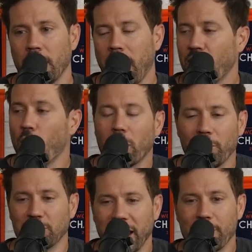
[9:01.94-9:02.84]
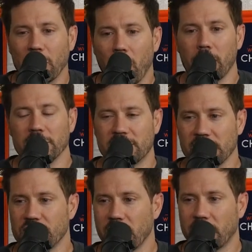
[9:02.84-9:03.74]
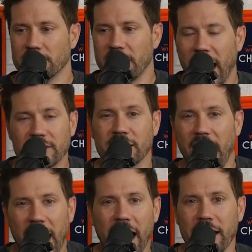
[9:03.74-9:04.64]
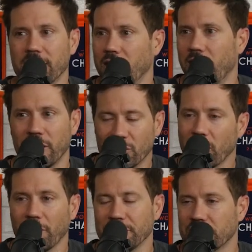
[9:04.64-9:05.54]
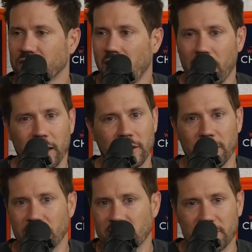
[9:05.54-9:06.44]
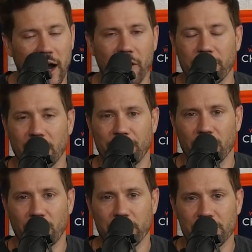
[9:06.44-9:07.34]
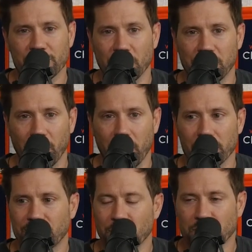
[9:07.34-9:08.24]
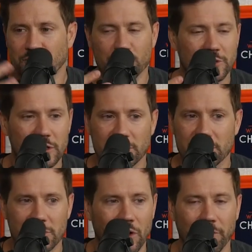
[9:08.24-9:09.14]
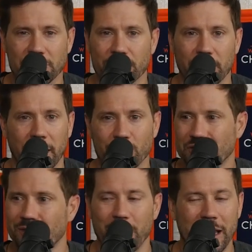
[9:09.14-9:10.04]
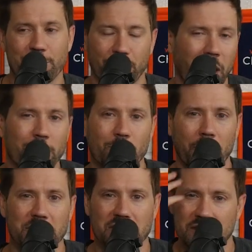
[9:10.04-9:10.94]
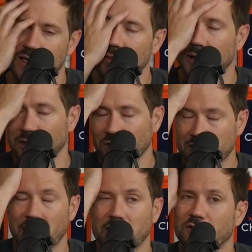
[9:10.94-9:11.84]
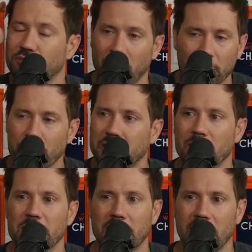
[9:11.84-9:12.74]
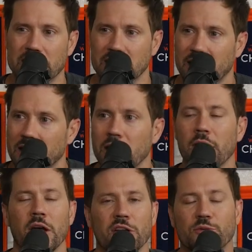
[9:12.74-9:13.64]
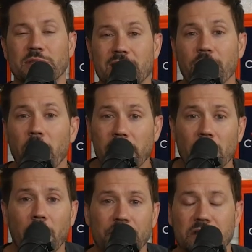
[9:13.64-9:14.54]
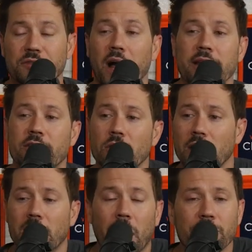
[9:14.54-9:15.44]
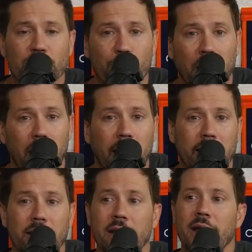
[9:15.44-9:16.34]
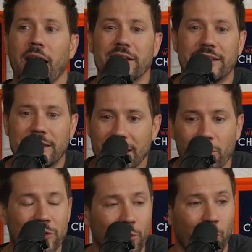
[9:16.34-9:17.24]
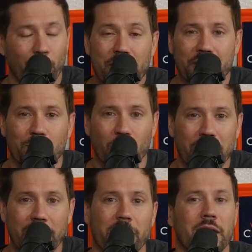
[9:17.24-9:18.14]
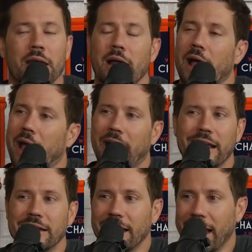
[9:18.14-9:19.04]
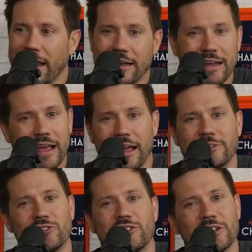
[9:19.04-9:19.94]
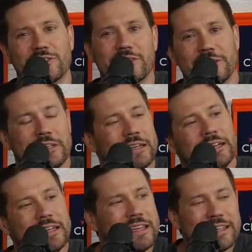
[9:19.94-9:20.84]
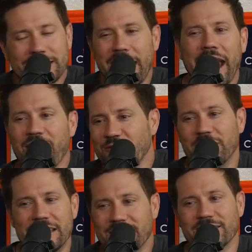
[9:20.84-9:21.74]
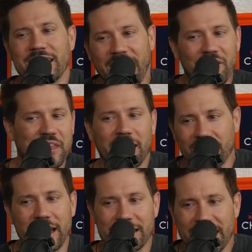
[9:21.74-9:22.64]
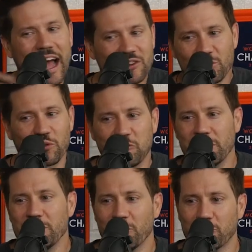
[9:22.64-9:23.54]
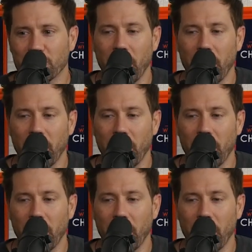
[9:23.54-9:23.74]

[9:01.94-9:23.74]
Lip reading: don't want to blame it all on CJ because he hasn't had a good offensive line his entire NFL career so far. His first 2 seasons, the offensive line was the main problem on this team. It looks like that's probably going to be the case again. So he's never had an offensive line he could get comfortable behind and get into a rhythm with. And it's just... He doesn't have that like natural feel for, all